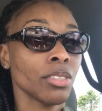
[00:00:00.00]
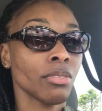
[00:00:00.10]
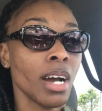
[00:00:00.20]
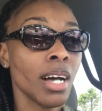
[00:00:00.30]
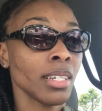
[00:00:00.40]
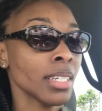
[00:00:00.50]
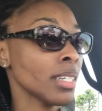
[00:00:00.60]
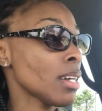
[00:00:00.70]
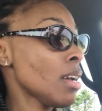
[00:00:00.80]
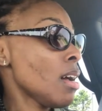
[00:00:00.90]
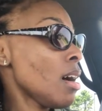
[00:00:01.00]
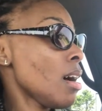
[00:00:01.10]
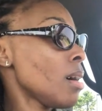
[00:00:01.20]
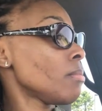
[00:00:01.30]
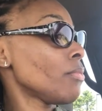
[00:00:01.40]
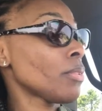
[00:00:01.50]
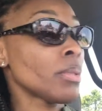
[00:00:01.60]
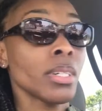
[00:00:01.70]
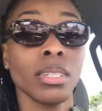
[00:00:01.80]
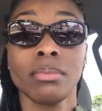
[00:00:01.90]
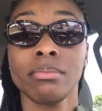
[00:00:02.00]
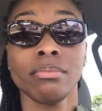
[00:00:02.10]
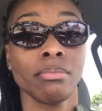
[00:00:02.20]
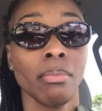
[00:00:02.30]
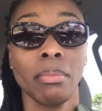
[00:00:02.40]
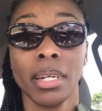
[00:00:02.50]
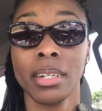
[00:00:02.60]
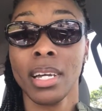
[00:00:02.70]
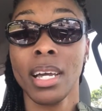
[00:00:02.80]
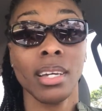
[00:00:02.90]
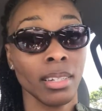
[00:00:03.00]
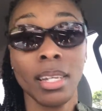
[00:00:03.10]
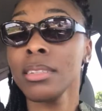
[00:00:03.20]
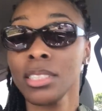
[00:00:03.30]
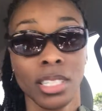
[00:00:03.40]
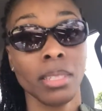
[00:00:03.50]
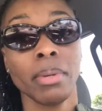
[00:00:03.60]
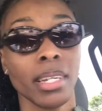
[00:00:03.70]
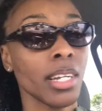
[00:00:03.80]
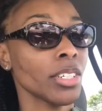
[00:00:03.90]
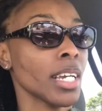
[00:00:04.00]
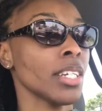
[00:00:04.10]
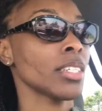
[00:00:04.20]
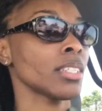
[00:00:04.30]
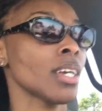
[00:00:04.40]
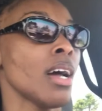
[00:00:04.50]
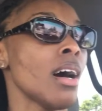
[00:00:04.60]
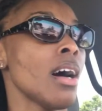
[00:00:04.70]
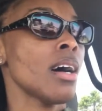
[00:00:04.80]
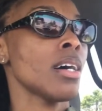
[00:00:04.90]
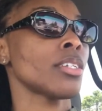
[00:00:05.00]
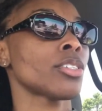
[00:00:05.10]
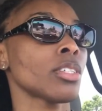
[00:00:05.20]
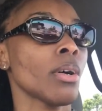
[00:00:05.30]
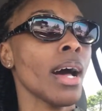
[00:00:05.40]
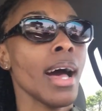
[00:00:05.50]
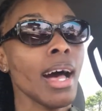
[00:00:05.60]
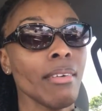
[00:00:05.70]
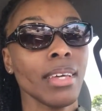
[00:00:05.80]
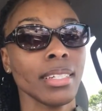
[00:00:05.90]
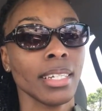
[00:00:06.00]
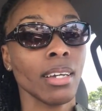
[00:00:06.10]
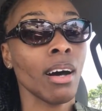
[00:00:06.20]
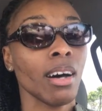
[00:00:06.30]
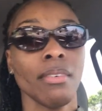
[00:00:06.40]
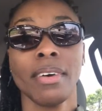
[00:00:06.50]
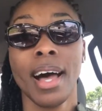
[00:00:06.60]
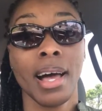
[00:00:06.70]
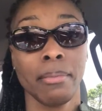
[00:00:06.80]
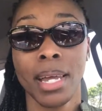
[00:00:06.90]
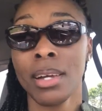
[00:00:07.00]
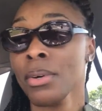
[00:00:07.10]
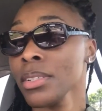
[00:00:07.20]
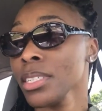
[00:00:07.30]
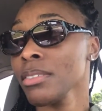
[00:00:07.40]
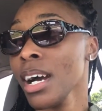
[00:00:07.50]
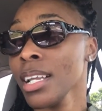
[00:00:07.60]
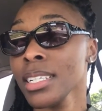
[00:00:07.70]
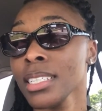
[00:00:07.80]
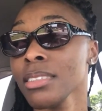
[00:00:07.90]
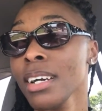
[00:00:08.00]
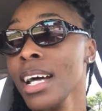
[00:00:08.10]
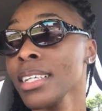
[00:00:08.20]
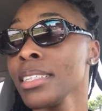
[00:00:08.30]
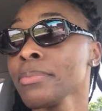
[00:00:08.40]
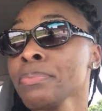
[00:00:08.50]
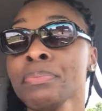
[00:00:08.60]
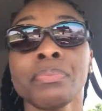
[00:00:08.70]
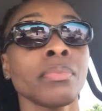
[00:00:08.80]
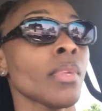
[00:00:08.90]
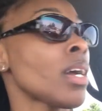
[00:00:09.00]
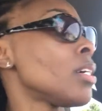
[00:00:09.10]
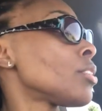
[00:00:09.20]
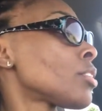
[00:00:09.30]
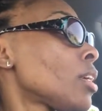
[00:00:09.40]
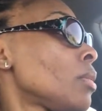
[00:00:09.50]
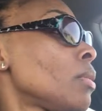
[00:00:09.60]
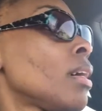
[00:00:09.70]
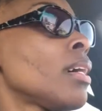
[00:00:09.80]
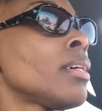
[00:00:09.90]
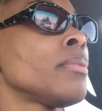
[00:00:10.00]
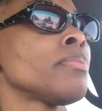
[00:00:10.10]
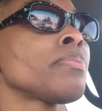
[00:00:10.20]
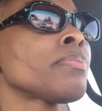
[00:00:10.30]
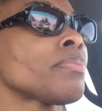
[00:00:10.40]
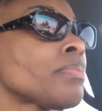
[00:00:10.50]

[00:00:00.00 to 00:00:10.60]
to Raleigh for just a better education. So I have that day off. I'm not going to Raleigh. So I